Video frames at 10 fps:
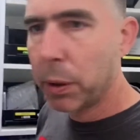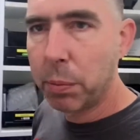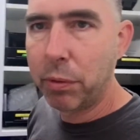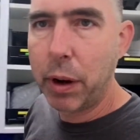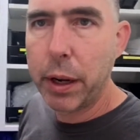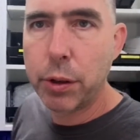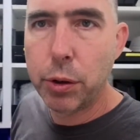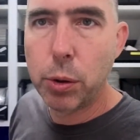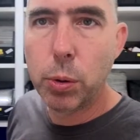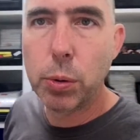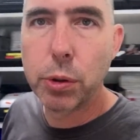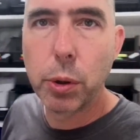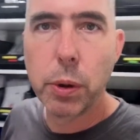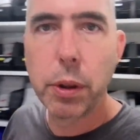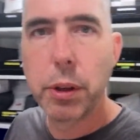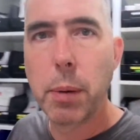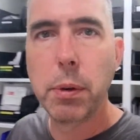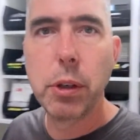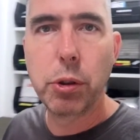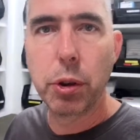can provide to you, so at the time
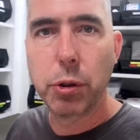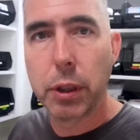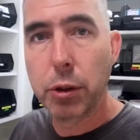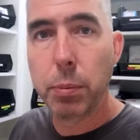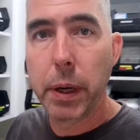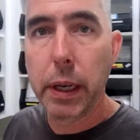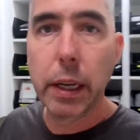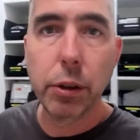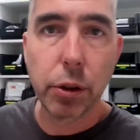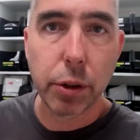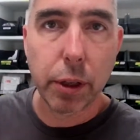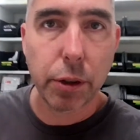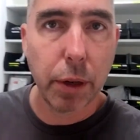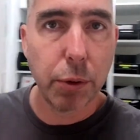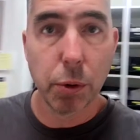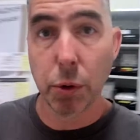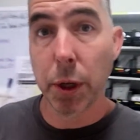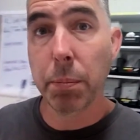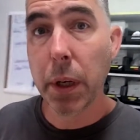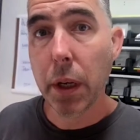of discharge you get your medications. That saves you a
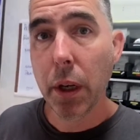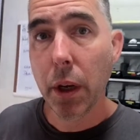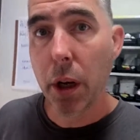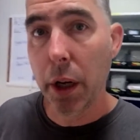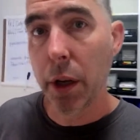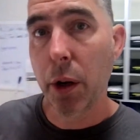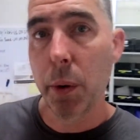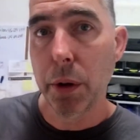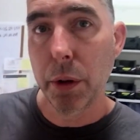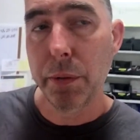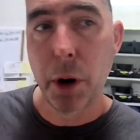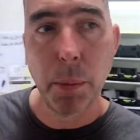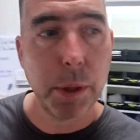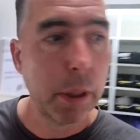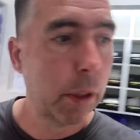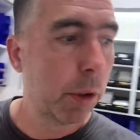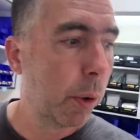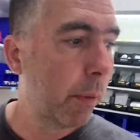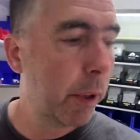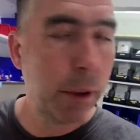trip going to the pharmacy.
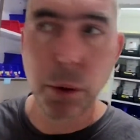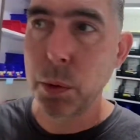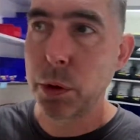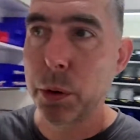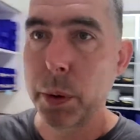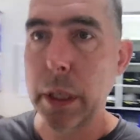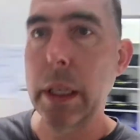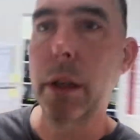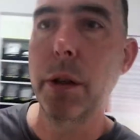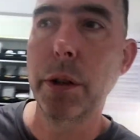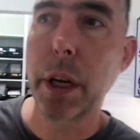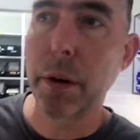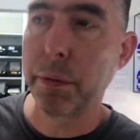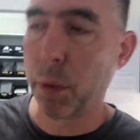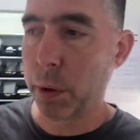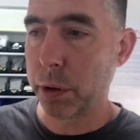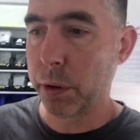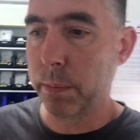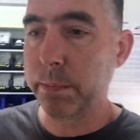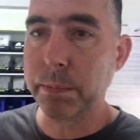So everything that we're doing here is kind of
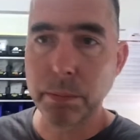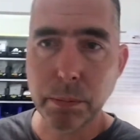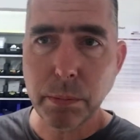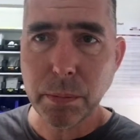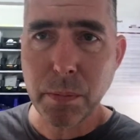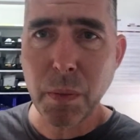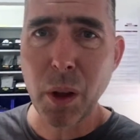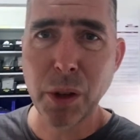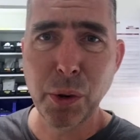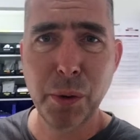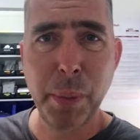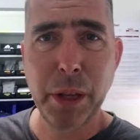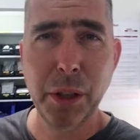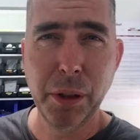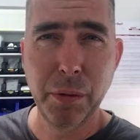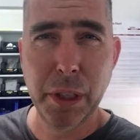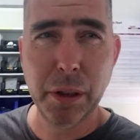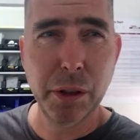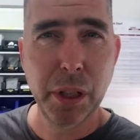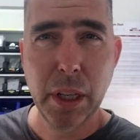focused on sort of patient
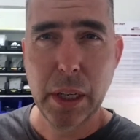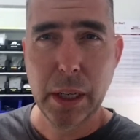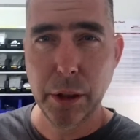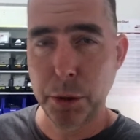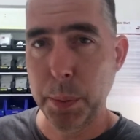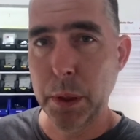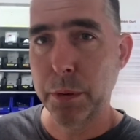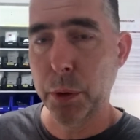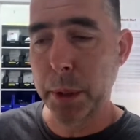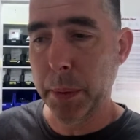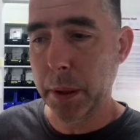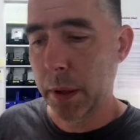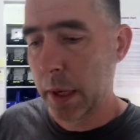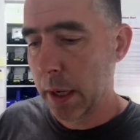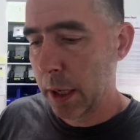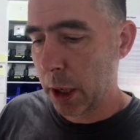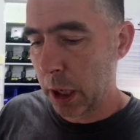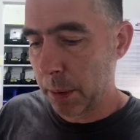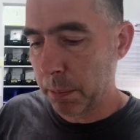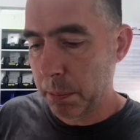convenience and speed of treatment.
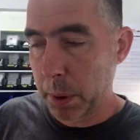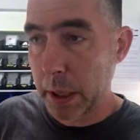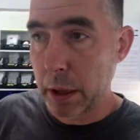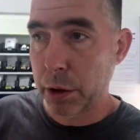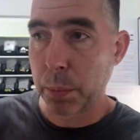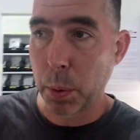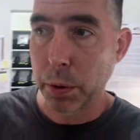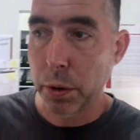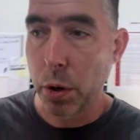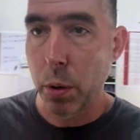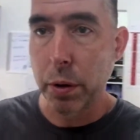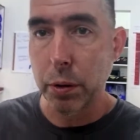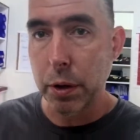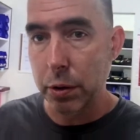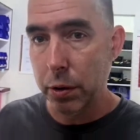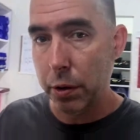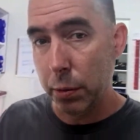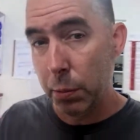But again, it's important to know that this is an